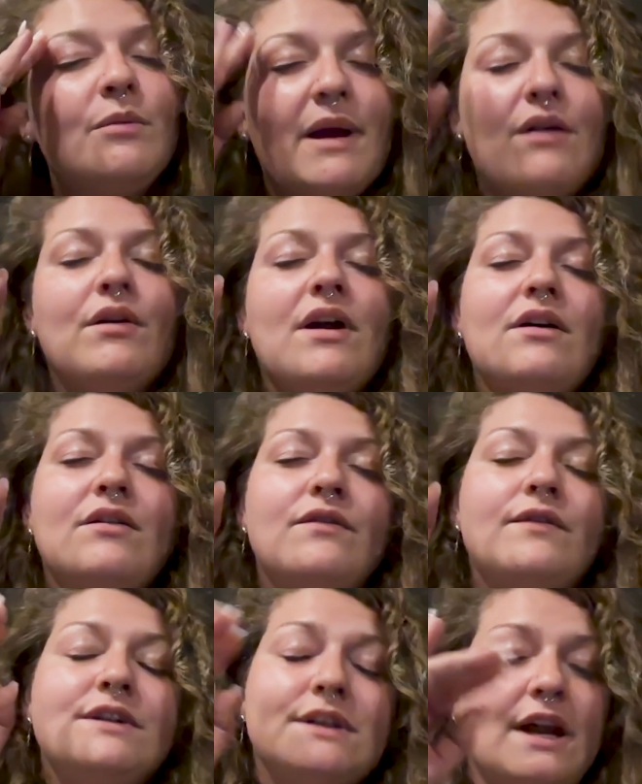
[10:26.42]
amount
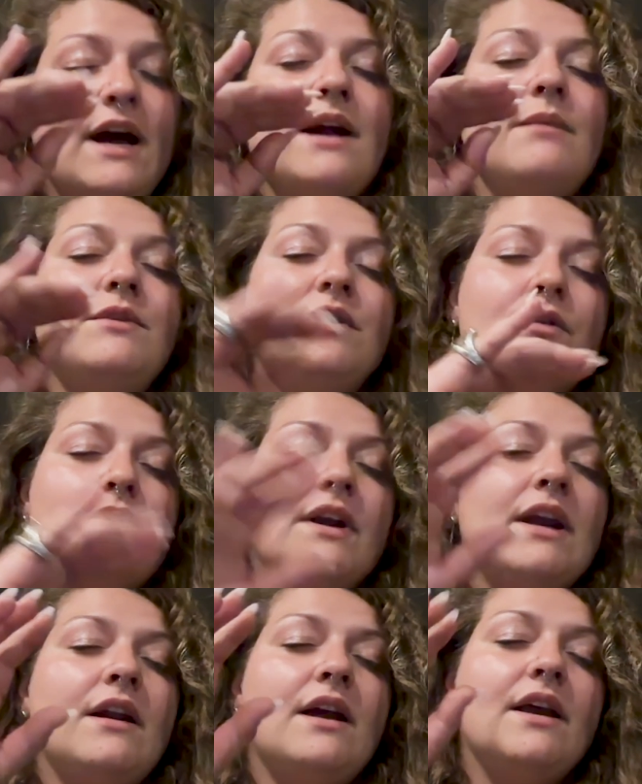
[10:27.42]
of time to
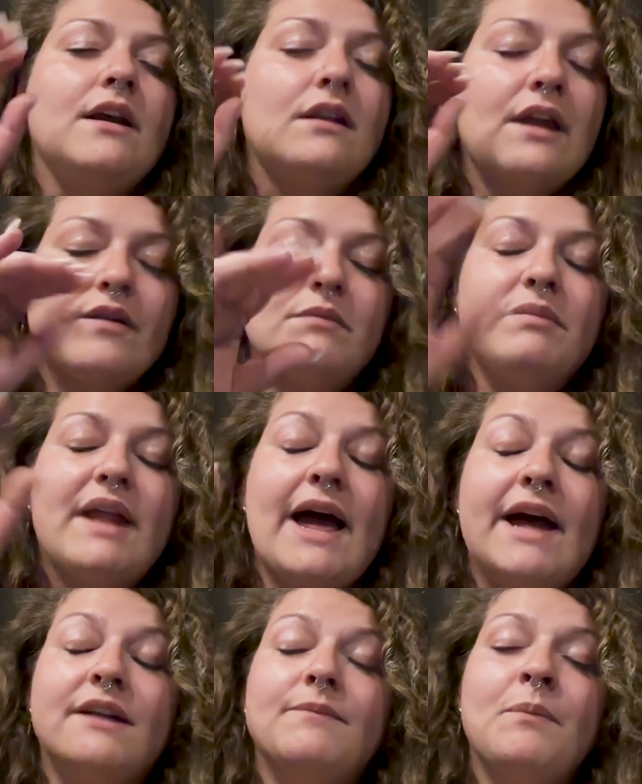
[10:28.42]
create a lesson
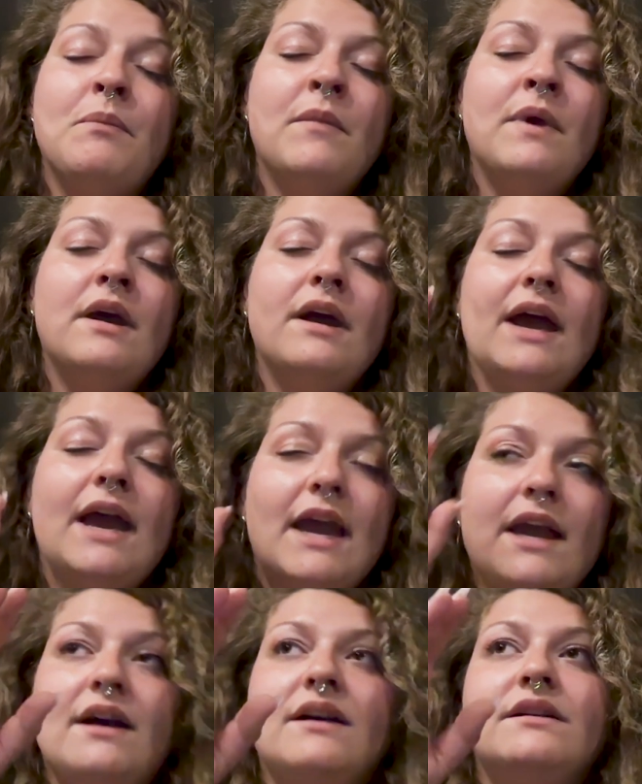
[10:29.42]
plan
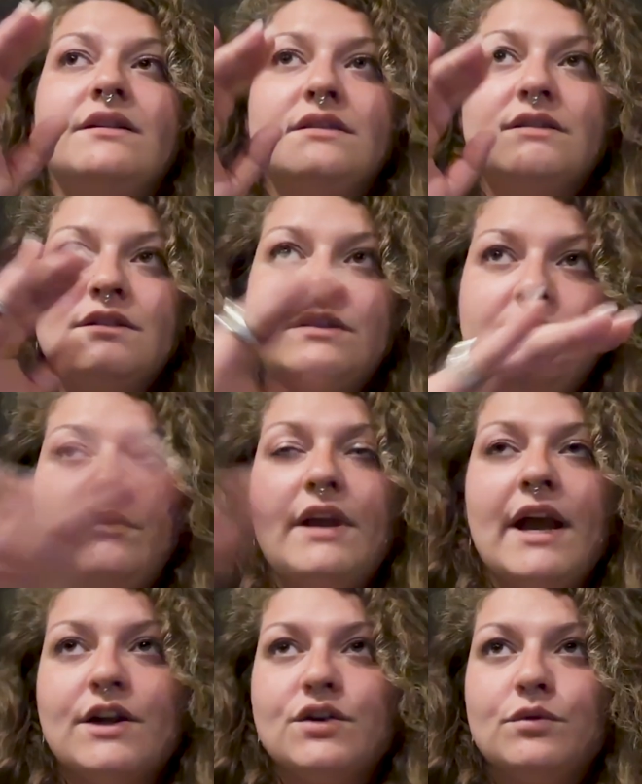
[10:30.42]
and do
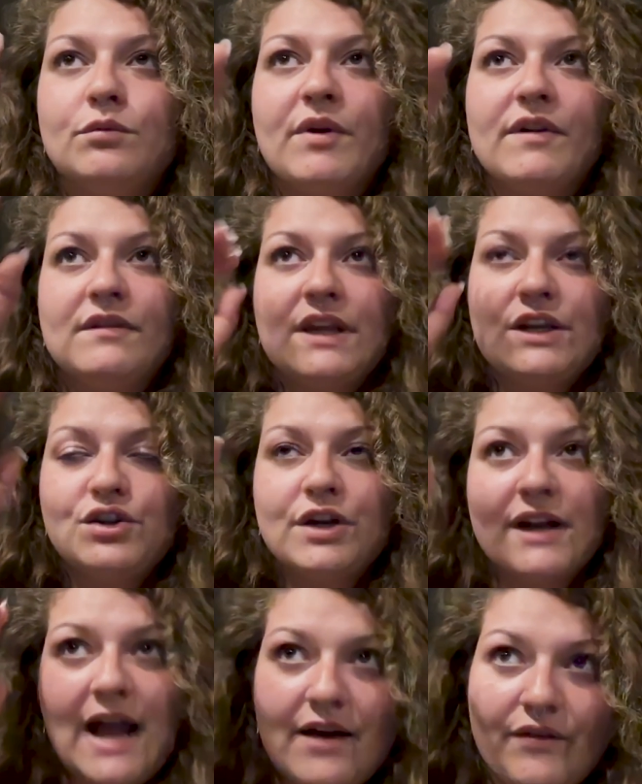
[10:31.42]
the actual presentation
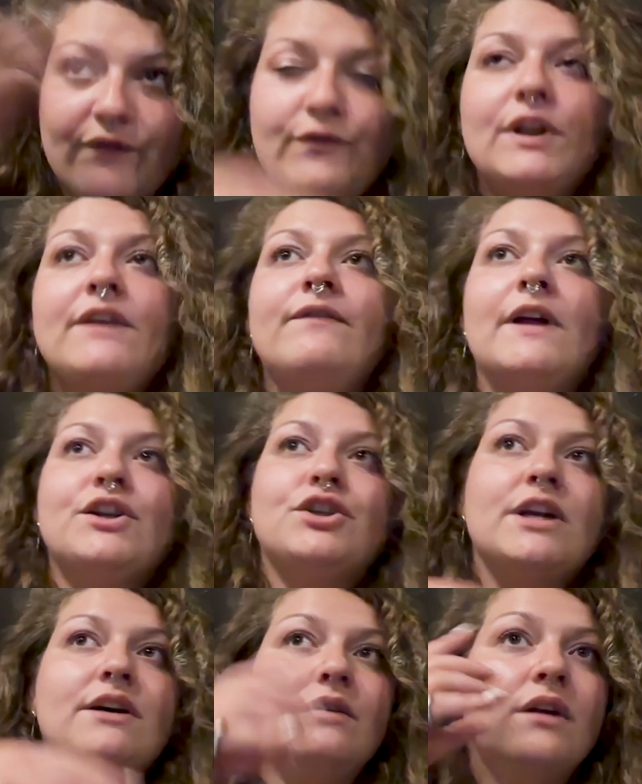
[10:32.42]
and have a fully
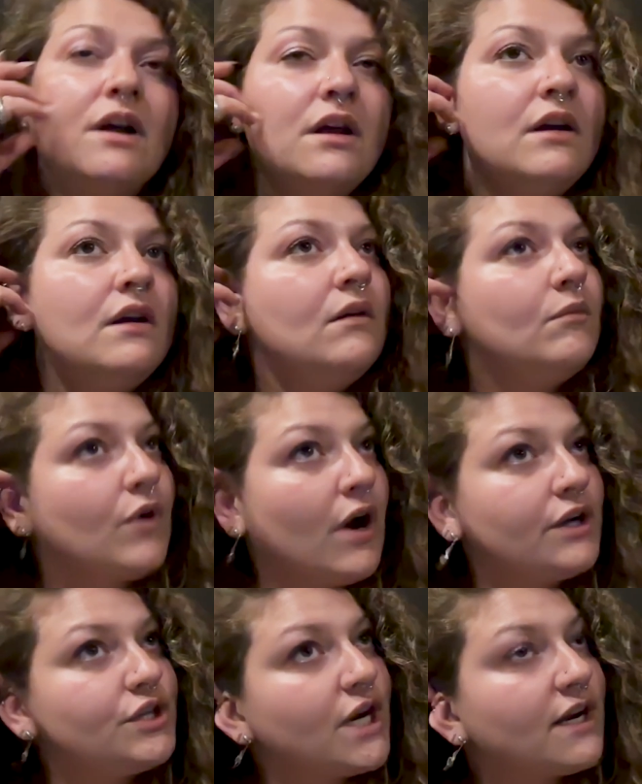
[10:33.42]
fleshed out
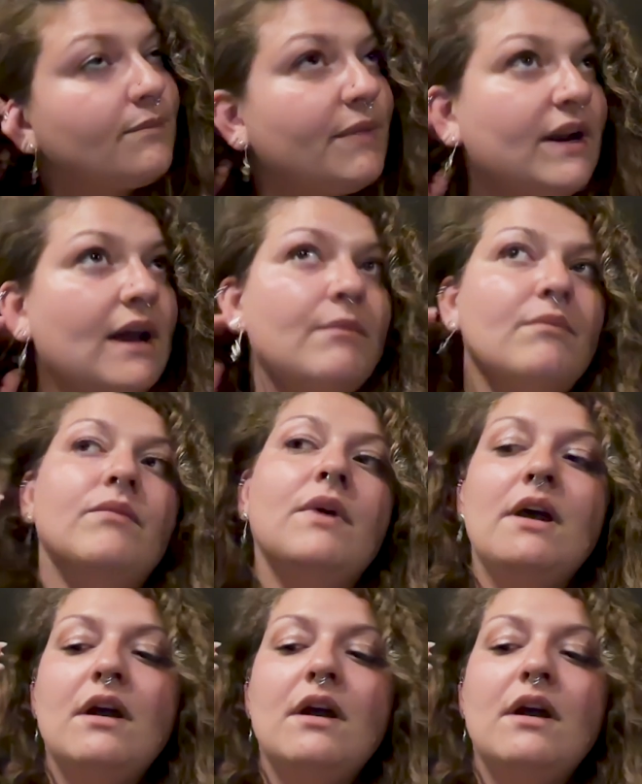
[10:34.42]
project. But I'm